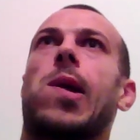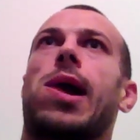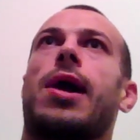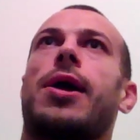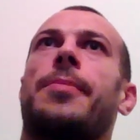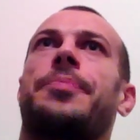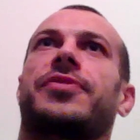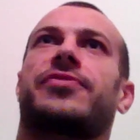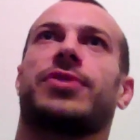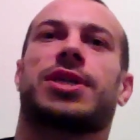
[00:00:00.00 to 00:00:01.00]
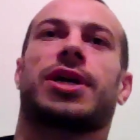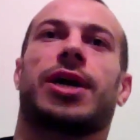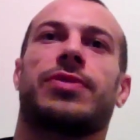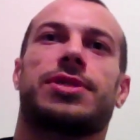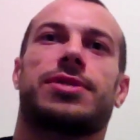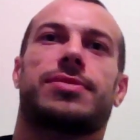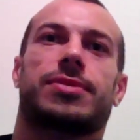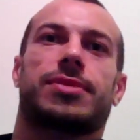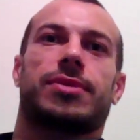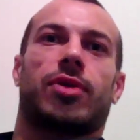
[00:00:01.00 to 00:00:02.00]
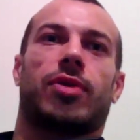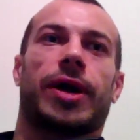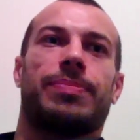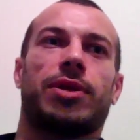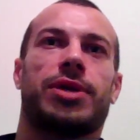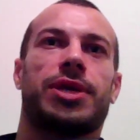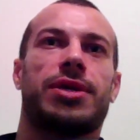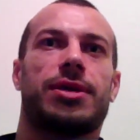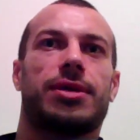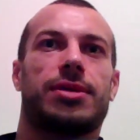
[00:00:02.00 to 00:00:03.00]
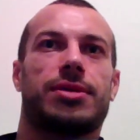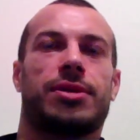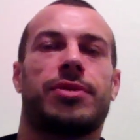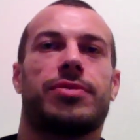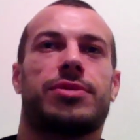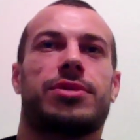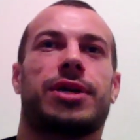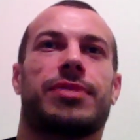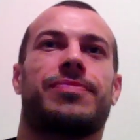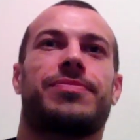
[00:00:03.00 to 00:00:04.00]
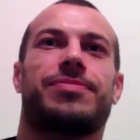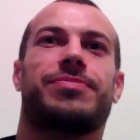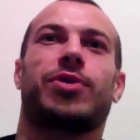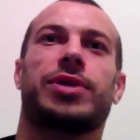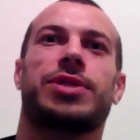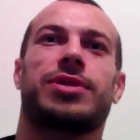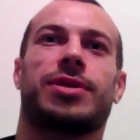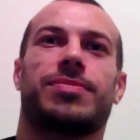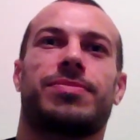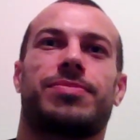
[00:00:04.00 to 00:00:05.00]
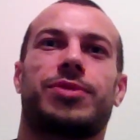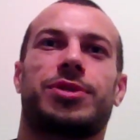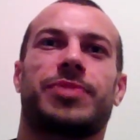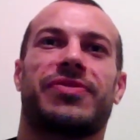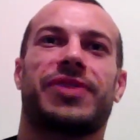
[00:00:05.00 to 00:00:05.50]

The first guy was quite blocky, kind of always trying to push my